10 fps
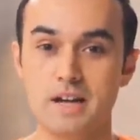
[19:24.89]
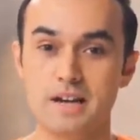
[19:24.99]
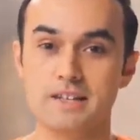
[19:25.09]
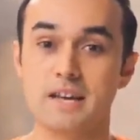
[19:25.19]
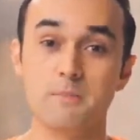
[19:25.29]

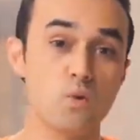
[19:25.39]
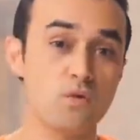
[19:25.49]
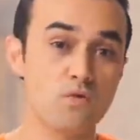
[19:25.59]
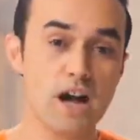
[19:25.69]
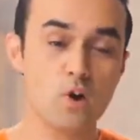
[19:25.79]
Some will
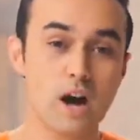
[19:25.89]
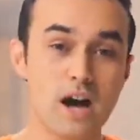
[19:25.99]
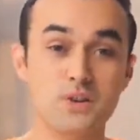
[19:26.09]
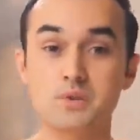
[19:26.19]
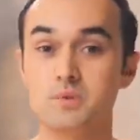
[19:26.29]
fail,
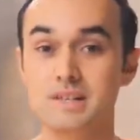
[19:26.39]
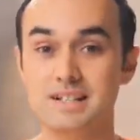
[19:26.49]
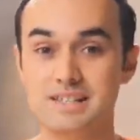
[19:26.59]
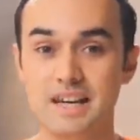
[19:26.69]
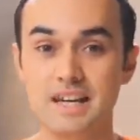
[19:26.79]
others will
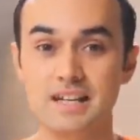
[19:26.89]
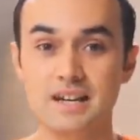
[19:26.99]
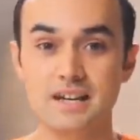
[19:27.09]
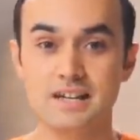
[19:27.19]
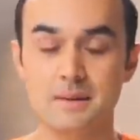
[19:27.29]
succeed.
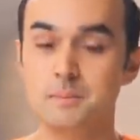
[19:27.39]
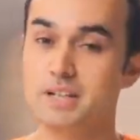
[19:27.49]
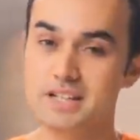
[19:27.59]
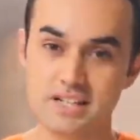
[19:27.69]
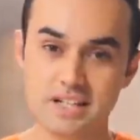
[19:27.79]
Simply
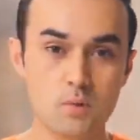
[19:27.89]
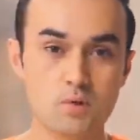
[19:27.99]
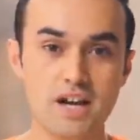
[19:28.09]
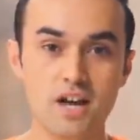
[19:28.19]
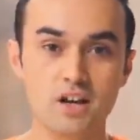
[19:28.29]
double
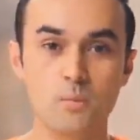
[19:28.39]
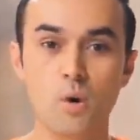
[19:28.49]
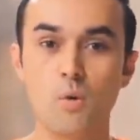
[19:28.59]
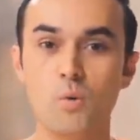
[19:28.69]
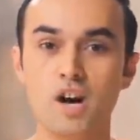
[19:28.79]
down on
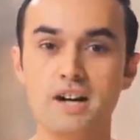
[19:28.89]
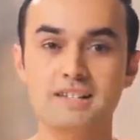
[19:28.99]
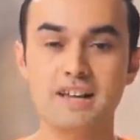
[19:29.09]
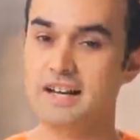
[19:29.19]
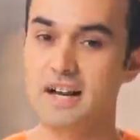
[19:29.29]
what works
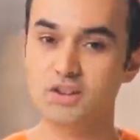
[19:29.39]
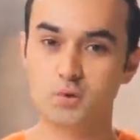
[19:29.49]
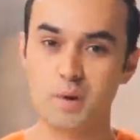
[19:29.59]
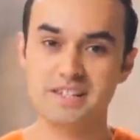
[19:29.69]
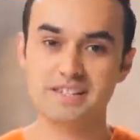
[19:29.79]
and cut the
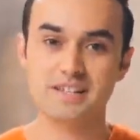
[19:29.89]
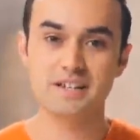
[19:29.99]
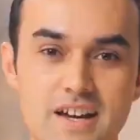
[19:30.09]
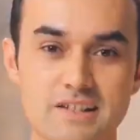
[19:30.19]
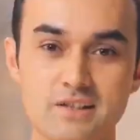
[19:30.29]
rest.
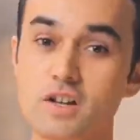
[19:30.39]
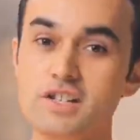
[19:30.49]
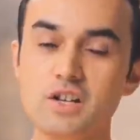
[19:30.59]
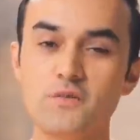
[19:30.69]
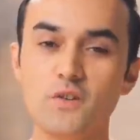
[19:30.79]
As long as
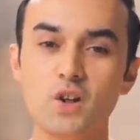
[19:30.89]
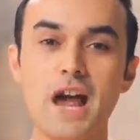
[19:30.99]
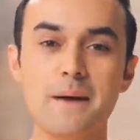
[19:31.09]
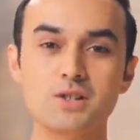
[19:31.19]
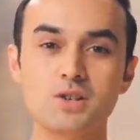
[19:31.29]
you follow
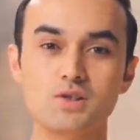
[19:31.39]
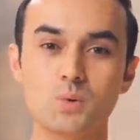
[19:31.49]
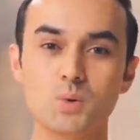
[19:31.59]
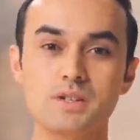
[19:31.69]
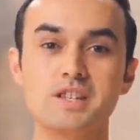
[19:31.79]
Amazon's
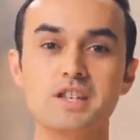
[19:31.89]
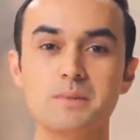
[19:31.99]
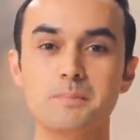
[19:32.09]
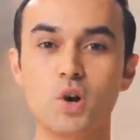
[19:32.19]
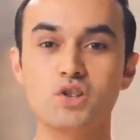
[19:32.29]
rules, this
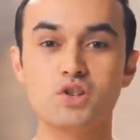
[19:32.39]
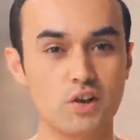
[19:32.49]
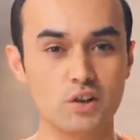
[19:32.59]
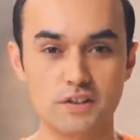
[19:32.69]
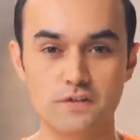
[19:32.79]
approach is
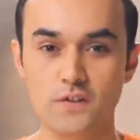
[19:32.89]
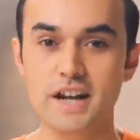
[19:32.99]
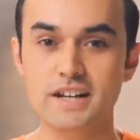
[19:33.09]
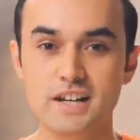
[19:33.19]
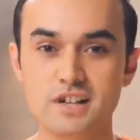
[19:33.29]
totally
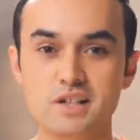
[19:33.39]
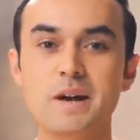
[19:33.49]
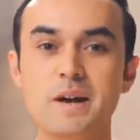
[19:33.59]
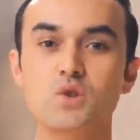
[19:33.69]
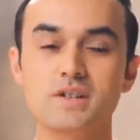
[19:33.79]
fine. Just
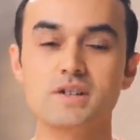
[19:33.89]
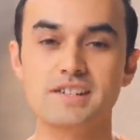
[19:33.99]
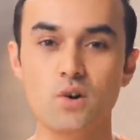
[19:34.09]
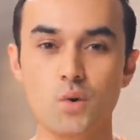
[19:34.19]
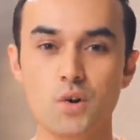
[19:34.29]
make sure to
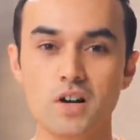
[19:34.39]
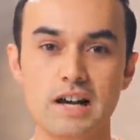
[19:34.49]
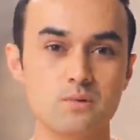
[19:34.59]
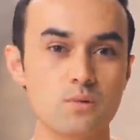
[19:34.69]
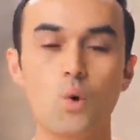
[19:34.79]
stay
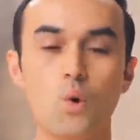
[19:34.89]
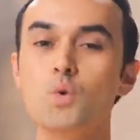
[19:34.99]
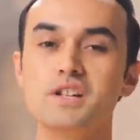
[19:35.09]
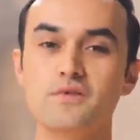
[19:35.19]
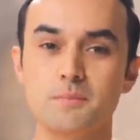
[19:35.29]
organized with all
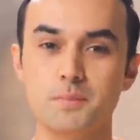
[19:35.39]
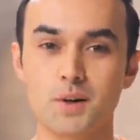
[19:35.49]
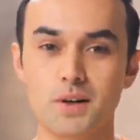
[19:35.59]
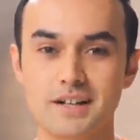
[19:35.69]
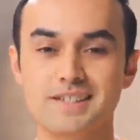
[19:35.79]
the different
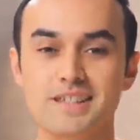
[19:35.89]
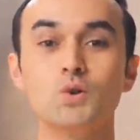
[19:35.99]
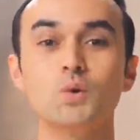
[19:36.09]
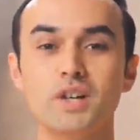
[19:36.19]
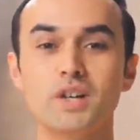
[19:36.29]
products that
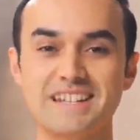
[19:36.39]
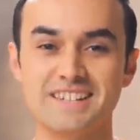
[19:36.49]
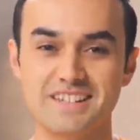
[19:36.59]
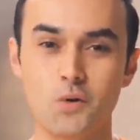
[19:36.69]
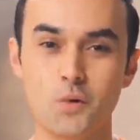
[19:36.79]
you're looking to sell.